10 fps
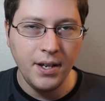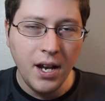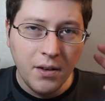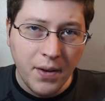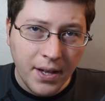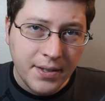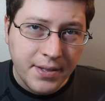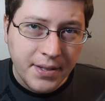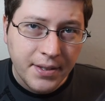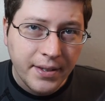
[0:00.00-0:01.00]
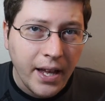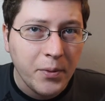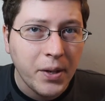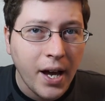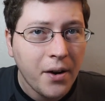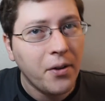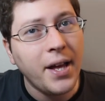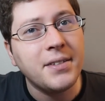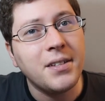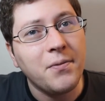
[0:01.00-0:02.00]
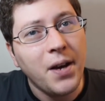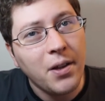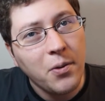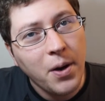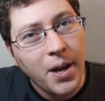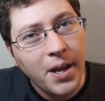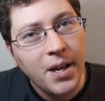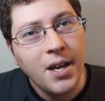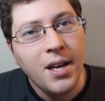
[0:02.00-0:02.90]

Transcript: in any event, now that we got all that stuff out of the way,